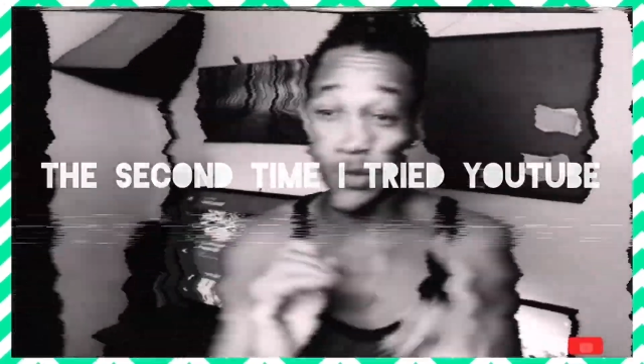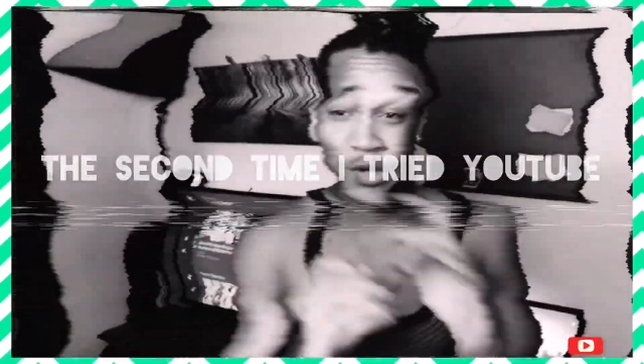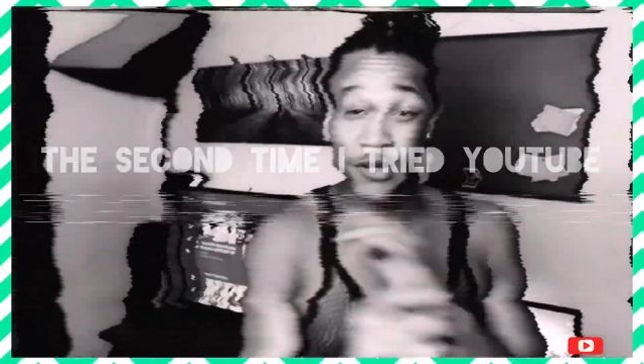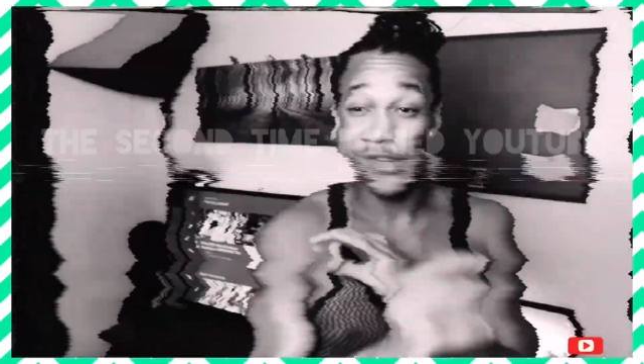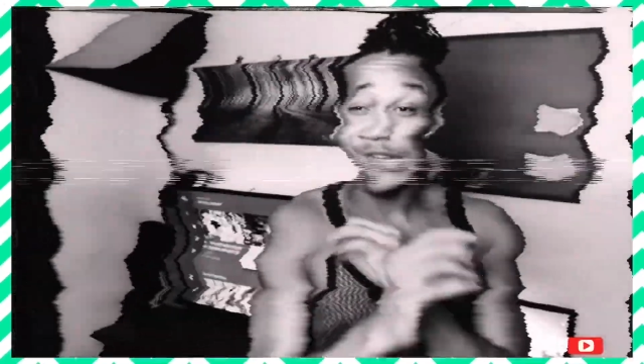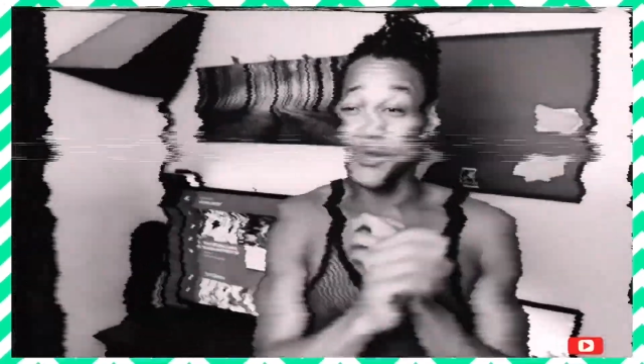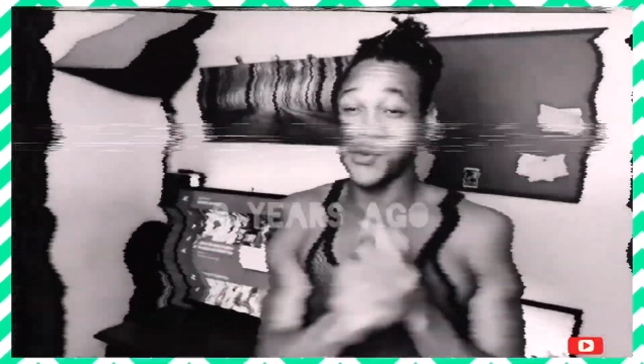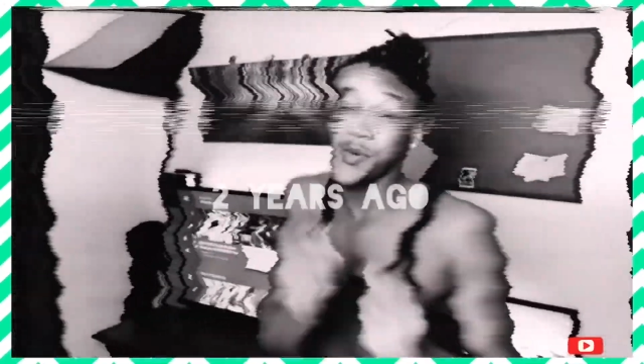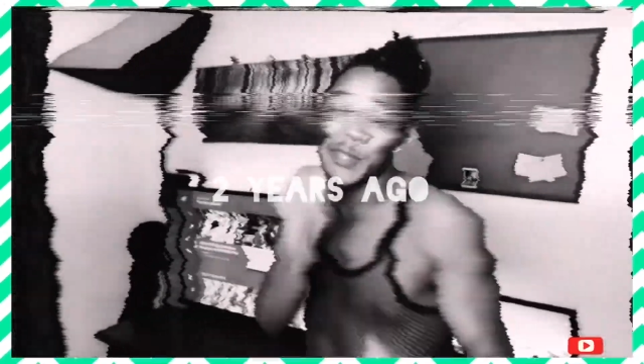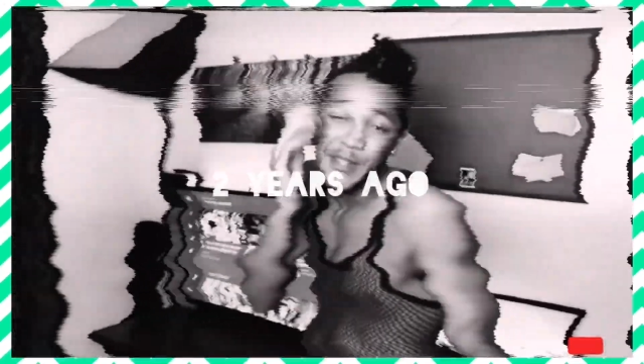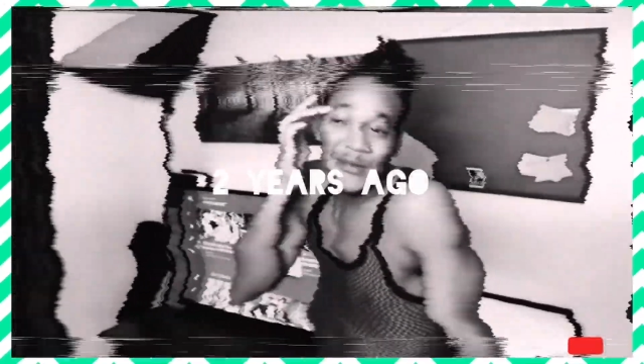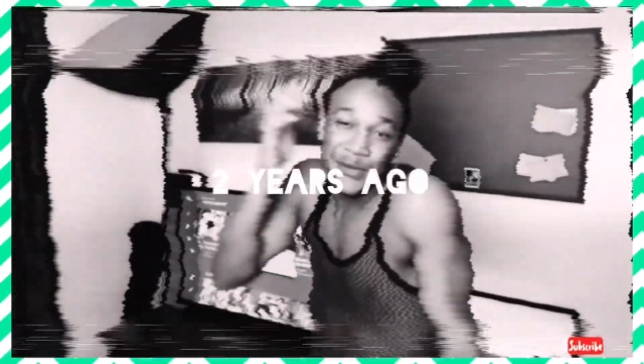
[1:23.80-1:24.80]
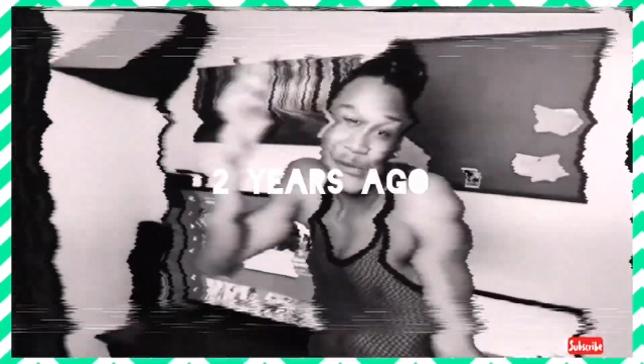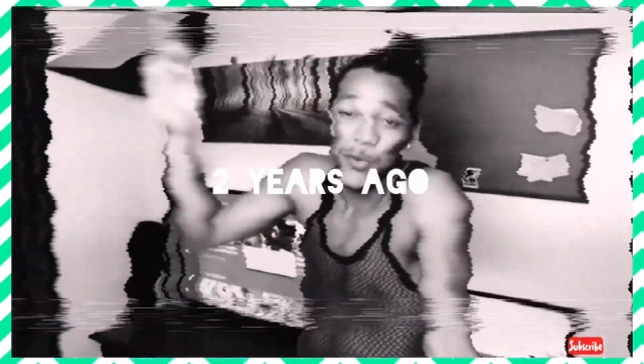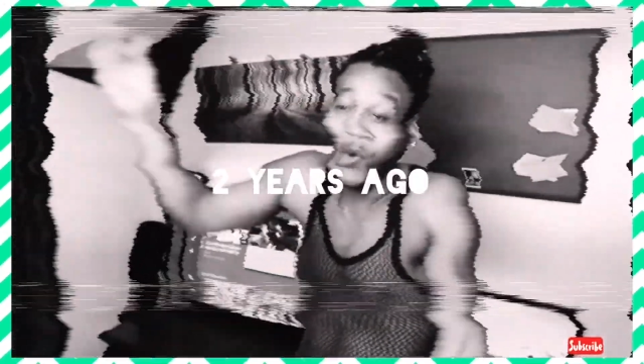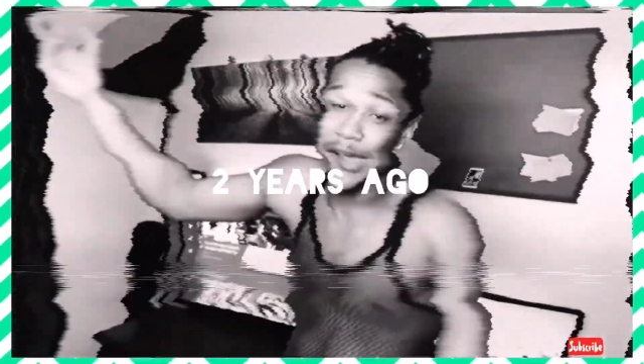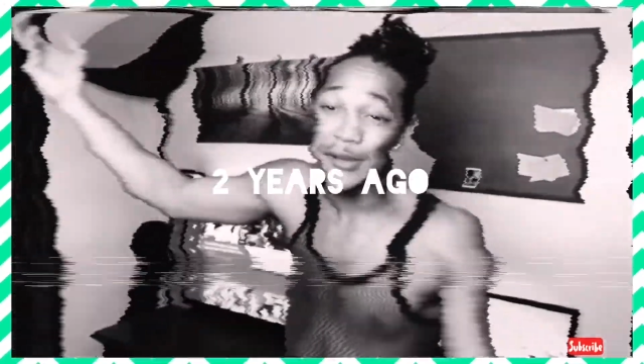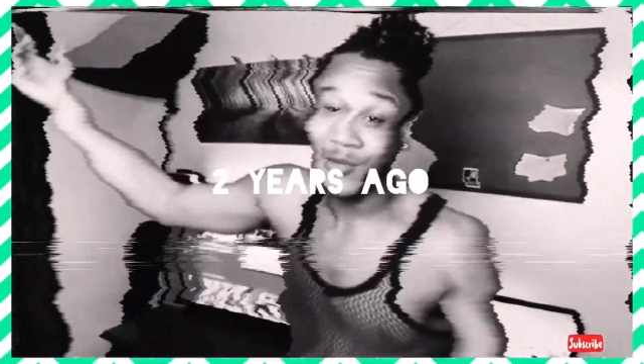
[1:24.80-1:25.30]
waiting for something,
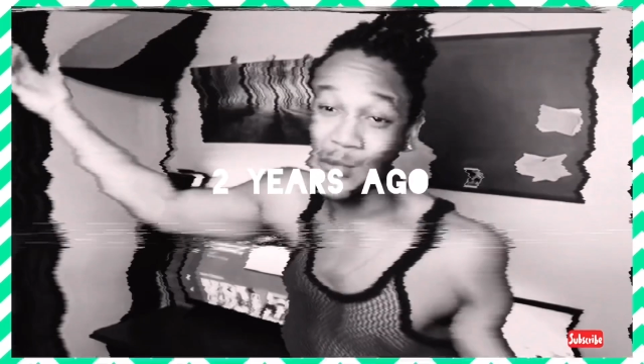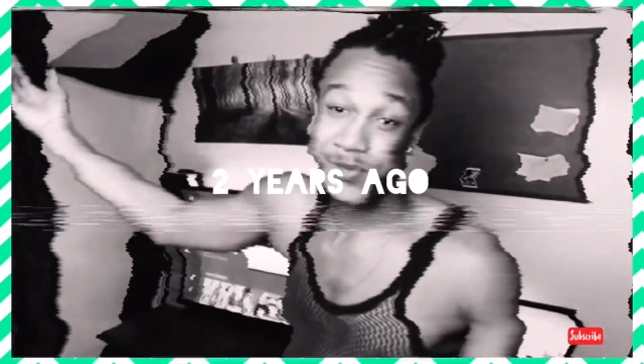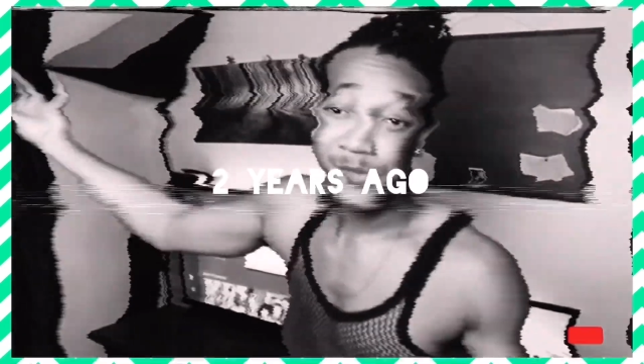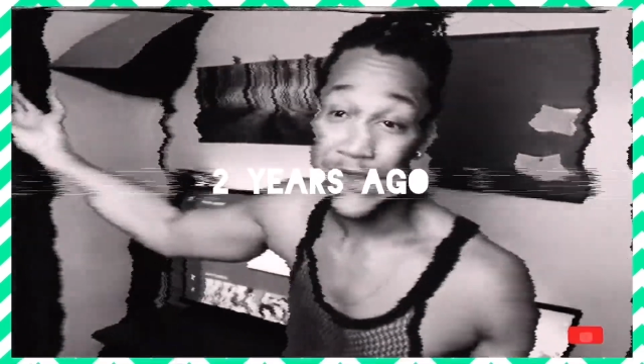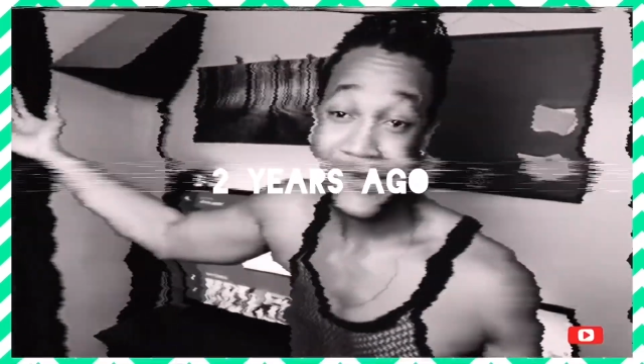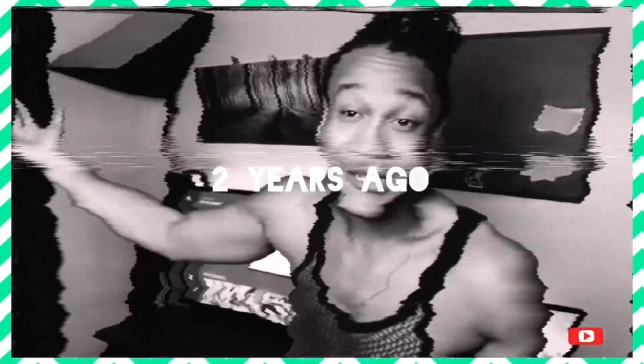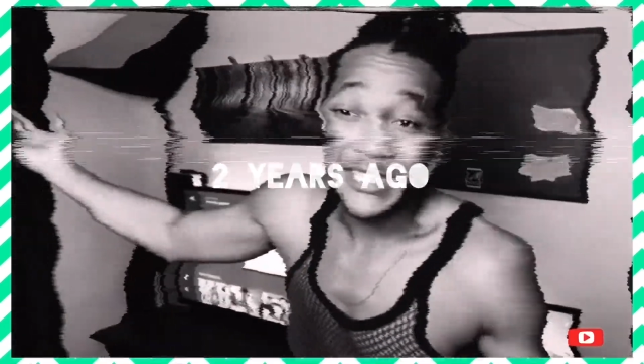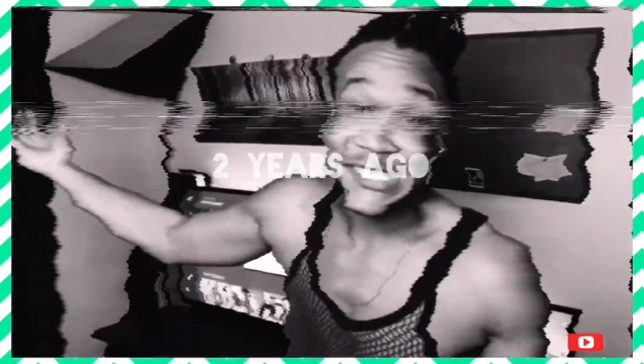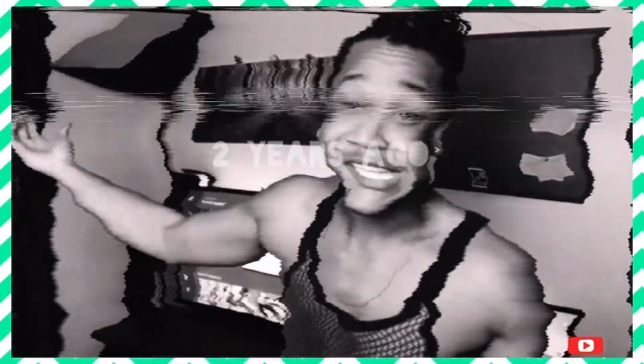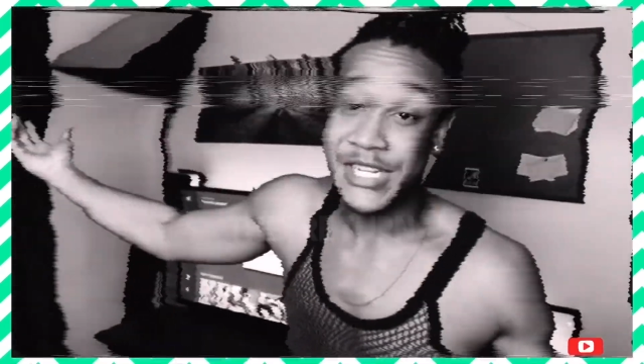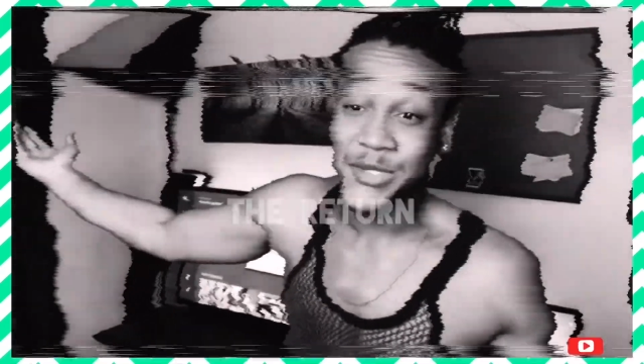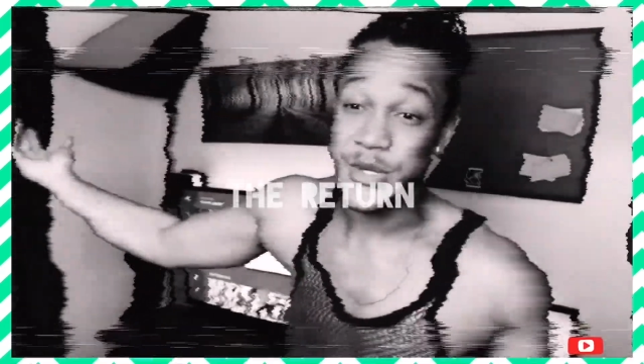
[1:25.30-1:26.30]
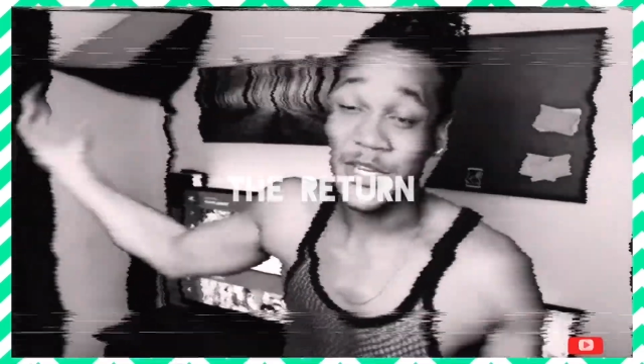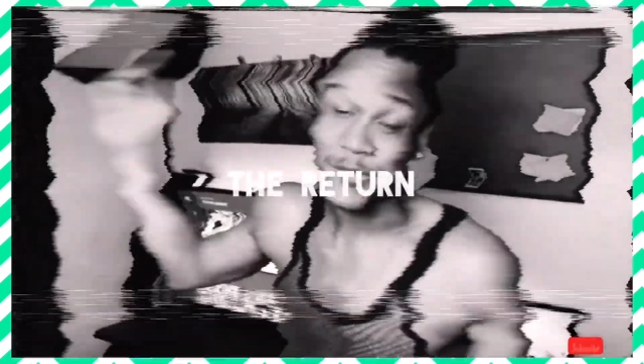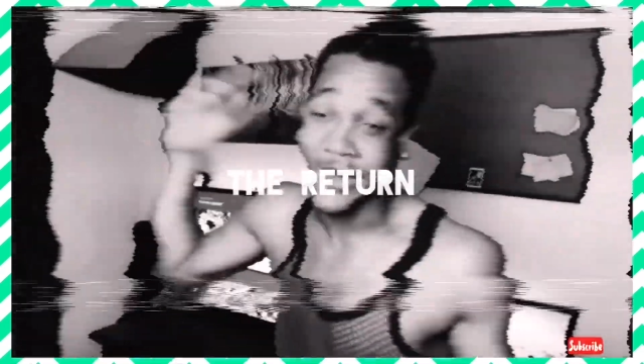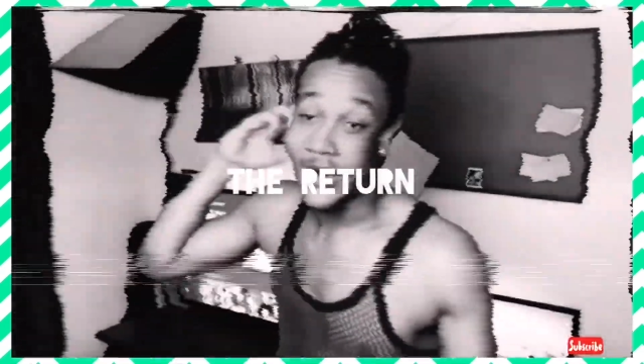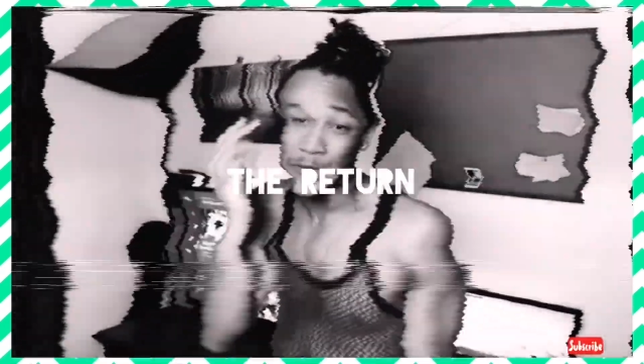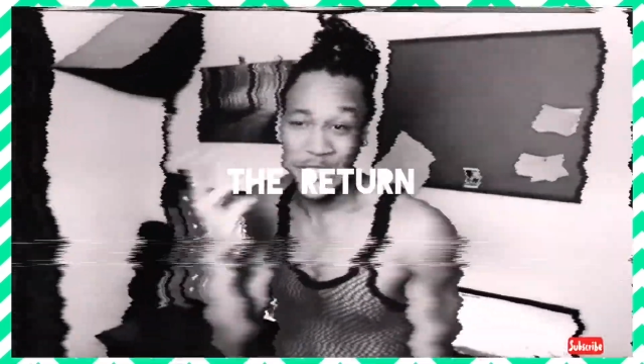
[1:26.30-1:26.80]
a moment,